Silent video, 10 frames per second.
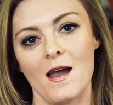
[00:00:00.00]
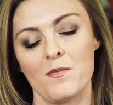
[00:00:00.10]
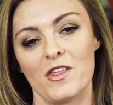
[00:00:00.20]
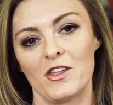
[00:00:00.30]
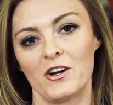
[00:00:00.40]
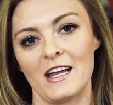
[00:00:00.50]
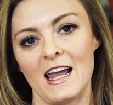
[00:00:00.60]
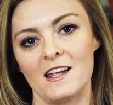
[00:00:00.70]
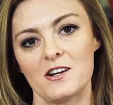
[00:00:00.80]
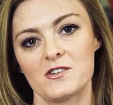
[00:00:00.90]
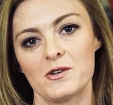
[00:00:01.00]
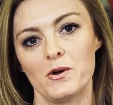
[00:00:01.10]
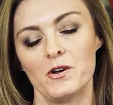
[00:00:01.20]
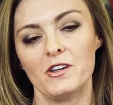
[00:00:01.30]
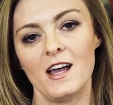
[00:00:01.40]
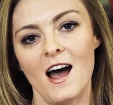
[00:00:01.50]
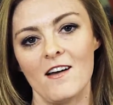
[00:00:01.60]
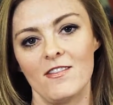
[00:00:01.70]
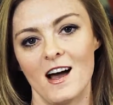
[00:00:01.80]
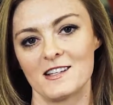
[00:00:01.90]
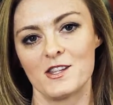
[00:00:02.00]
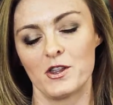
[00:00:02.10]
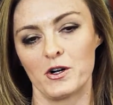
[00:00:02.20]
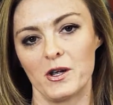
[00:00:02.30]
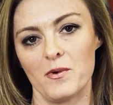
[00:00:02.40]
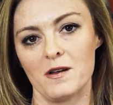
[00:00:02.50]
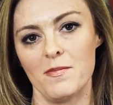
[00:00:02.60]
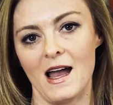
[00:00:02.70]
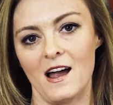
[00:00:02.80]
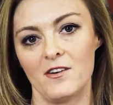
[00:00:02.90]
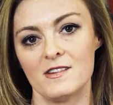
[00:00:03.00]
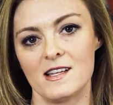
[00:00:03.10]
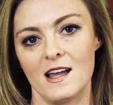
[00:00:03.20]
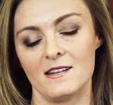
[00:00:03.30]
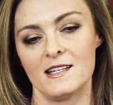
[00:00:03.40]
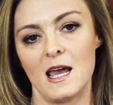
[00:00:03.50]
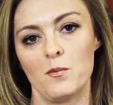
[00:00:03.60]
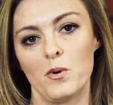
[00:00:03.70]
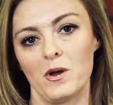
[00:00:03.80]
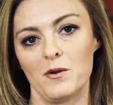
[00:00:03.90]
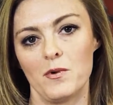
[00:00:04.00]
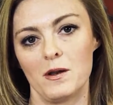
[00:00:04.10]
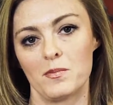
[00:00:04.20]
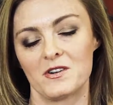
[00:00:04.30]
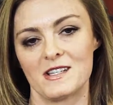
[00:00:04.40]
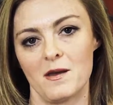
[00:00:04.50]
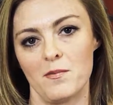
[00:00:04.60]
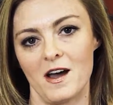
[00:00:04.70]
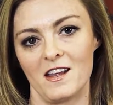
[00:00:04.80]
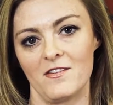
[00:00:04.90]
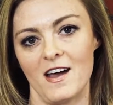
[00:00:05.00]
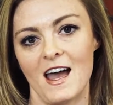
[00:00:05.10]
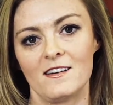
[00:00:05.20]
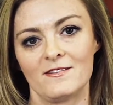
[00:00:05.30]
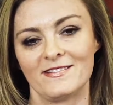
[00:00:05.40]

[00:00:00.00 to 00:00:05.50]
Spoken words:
I'm 38 years old. I've lost 31 pounds and 10.1% body fat.